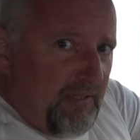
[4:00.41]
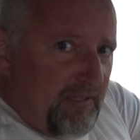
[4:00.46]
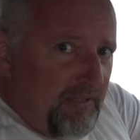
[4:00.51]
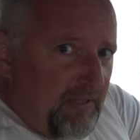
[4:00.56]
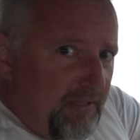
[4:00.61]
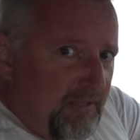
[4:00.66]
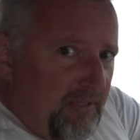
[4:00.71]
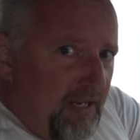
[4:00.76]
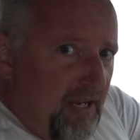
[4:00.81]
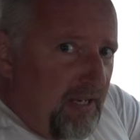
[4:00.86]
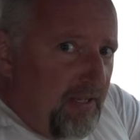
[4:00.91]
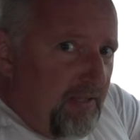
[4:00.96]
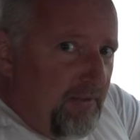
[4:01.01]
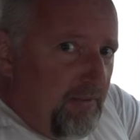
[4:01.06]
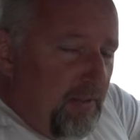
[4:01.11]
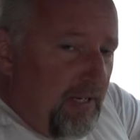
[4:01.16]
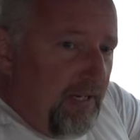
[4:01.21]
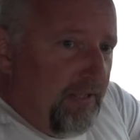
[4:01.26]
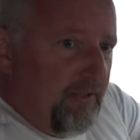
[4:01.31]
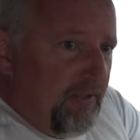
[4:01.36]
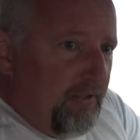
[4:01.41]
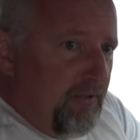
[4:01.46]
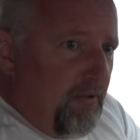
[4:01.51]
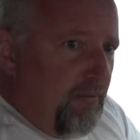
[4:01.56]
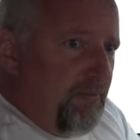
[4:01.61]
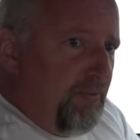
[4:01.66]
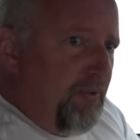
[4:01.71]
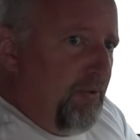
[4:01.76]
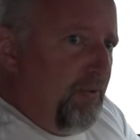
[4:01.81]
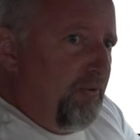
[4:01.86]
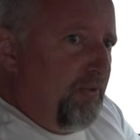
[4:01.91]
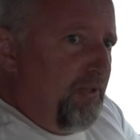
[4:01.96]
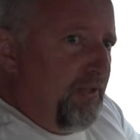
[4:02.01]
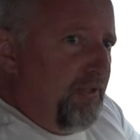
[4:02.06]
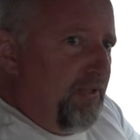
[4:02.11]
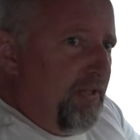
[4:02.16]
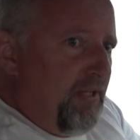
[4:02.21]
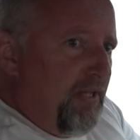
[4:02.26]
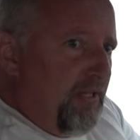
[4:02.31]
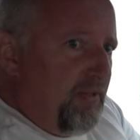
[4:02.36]
in this car, right, the
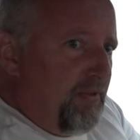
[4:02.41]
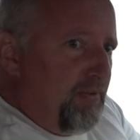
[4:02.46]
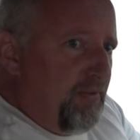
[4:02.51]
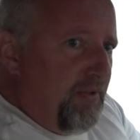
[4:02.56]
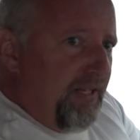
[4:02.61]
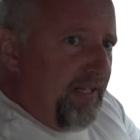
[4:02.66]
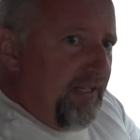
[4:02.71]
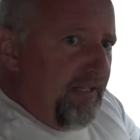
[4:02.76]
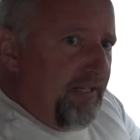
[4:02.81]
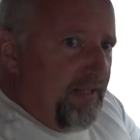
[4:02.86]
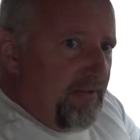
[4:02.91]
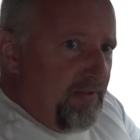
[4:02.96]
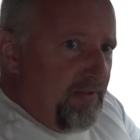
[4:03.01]
computer really